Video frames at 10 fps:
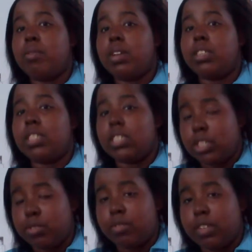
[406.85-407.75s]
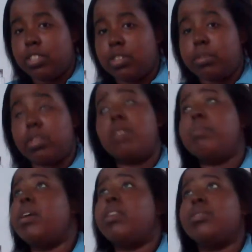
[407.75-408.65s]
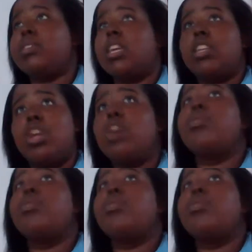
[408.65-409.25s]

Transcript: that's a sexual relationship? And Paris was like, no,